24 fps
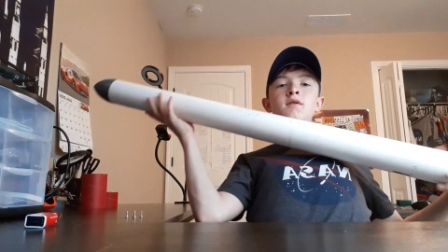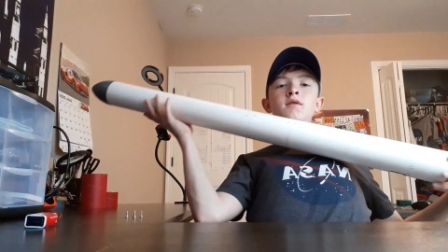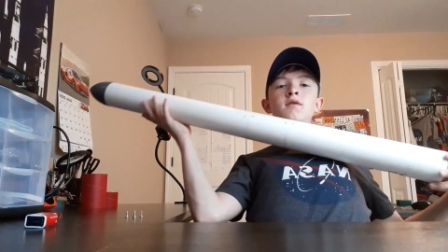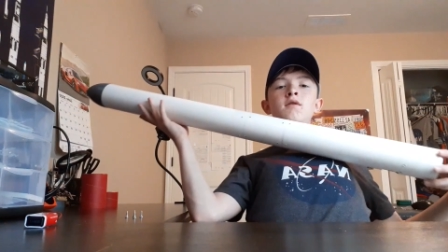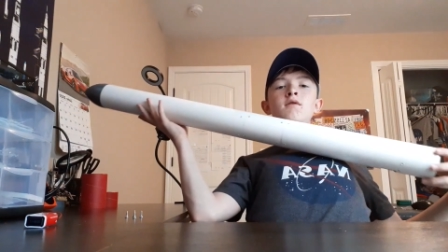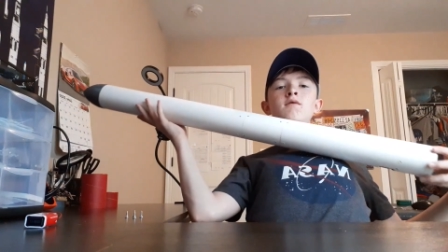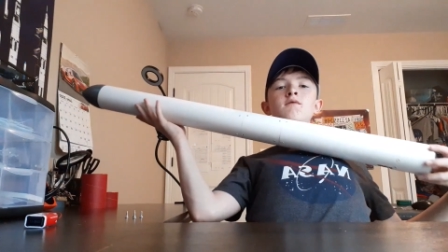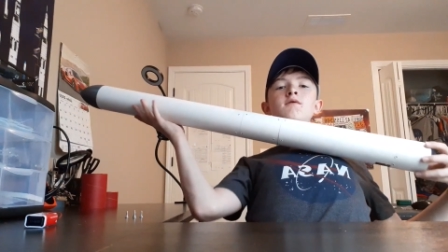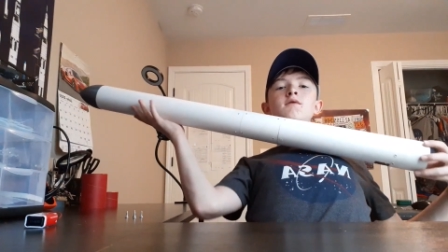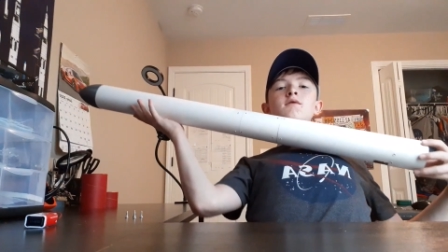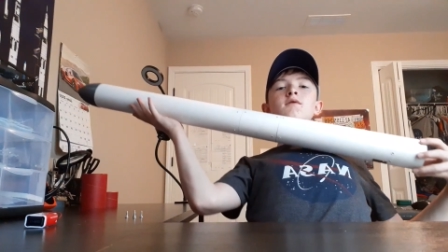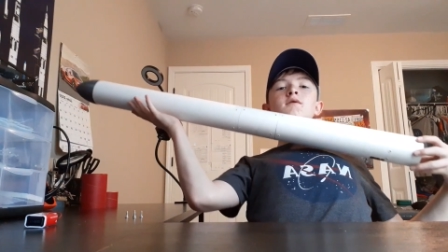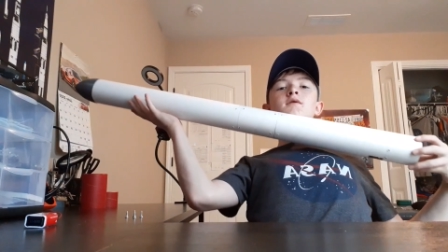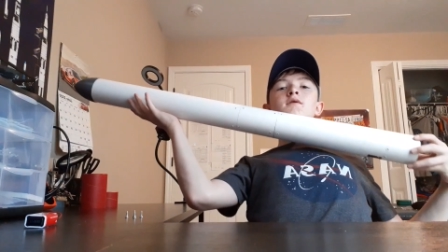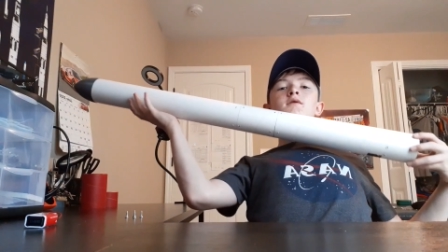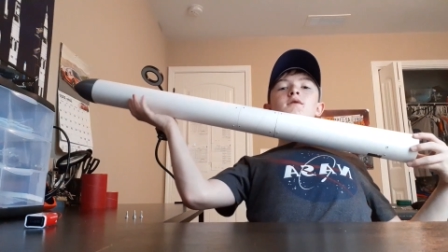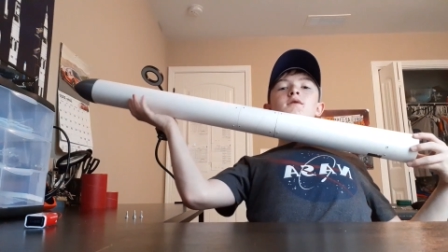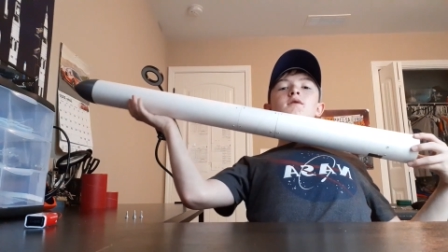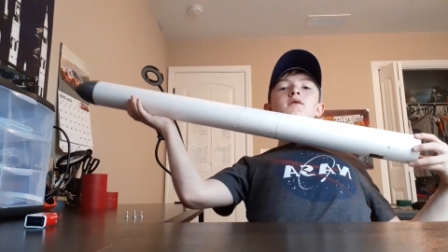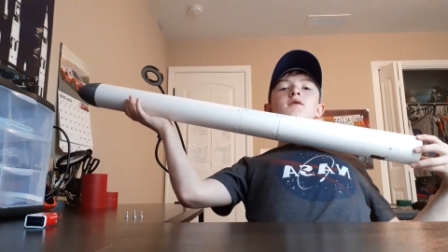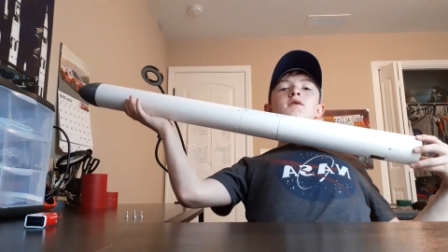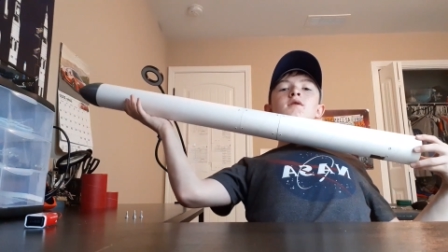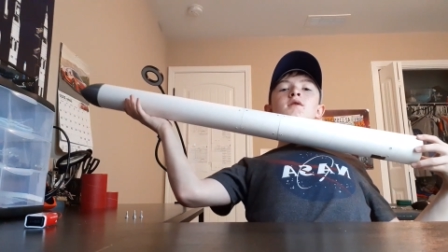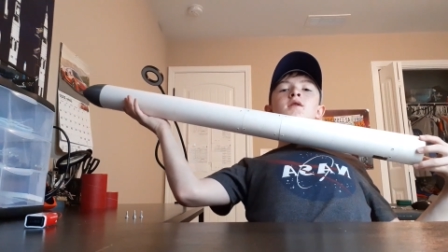total
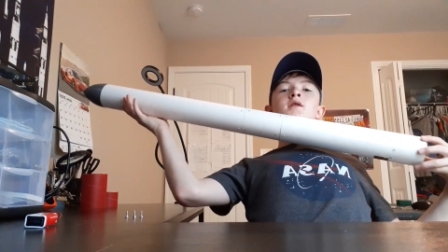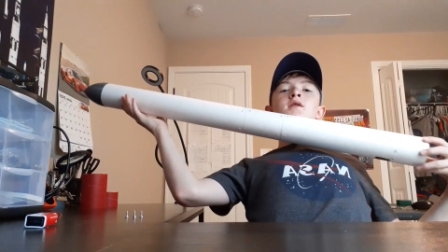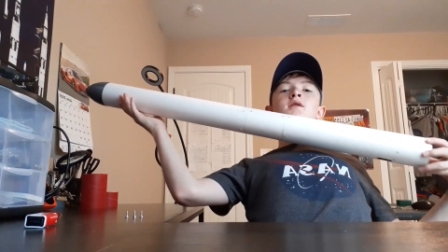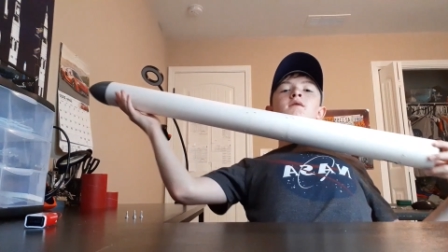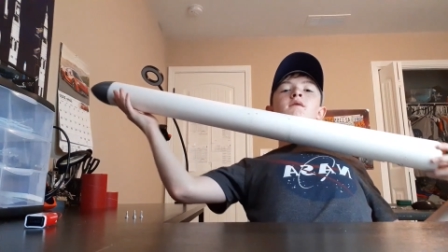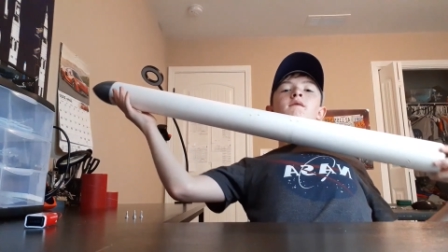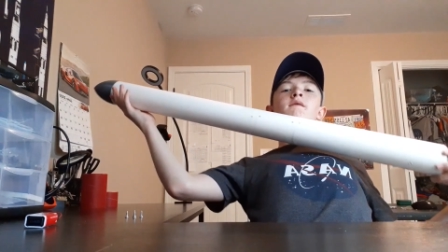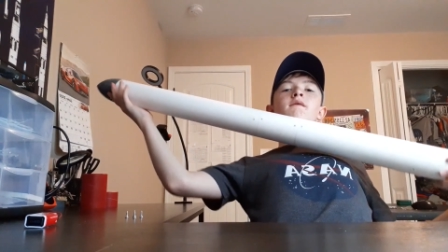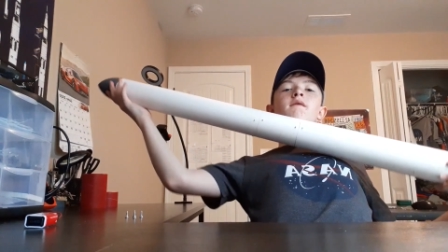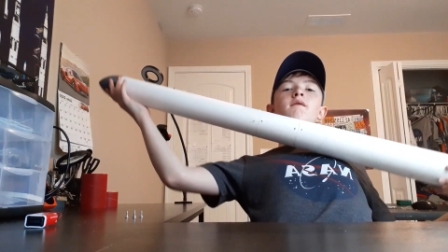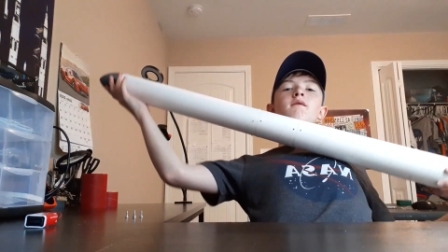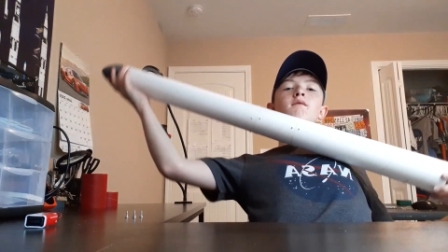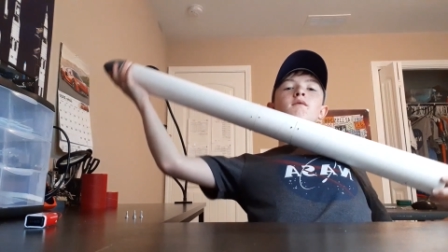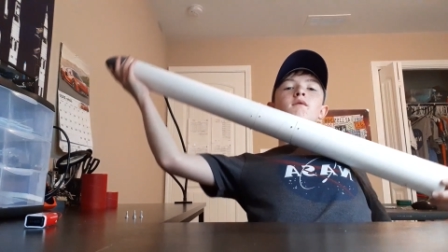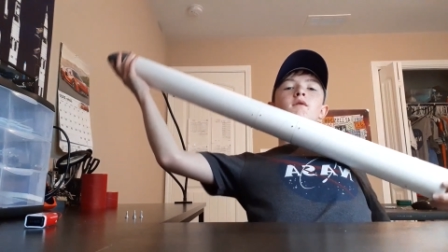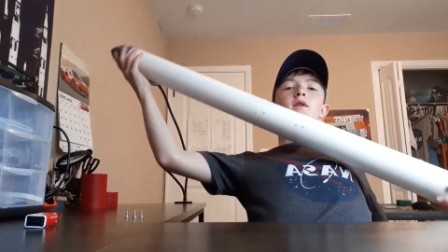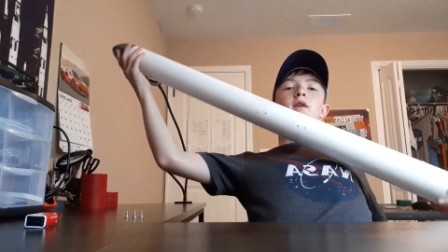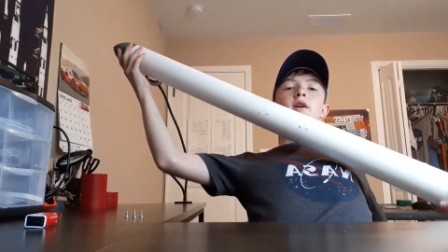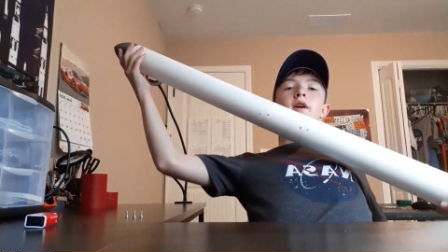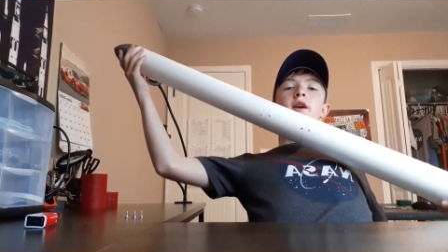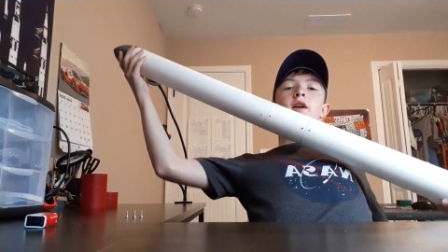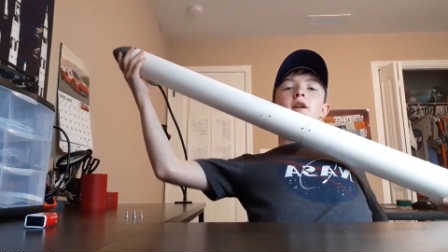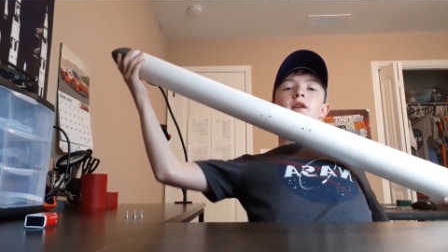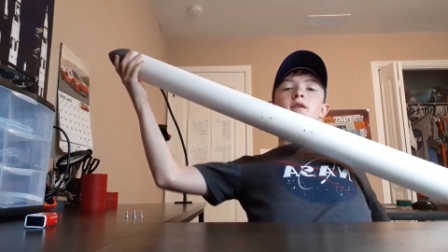of
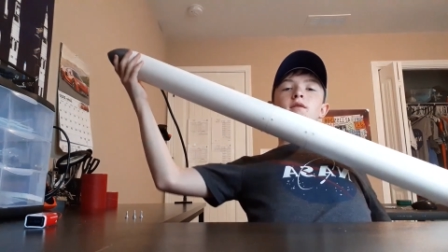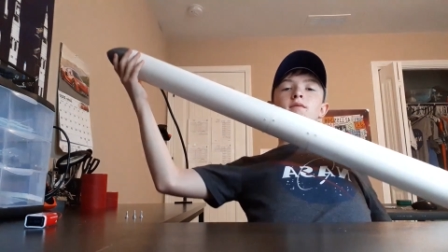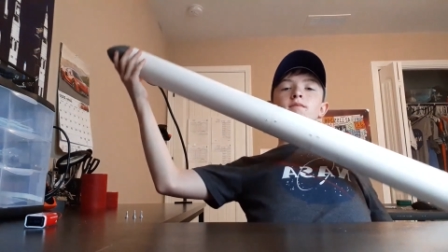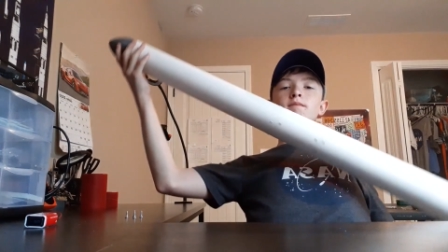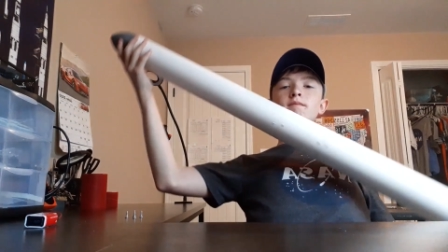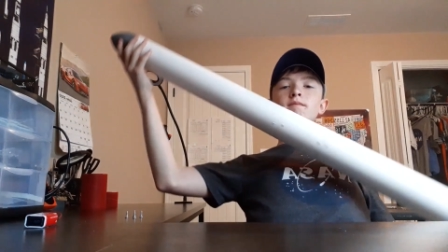rocket.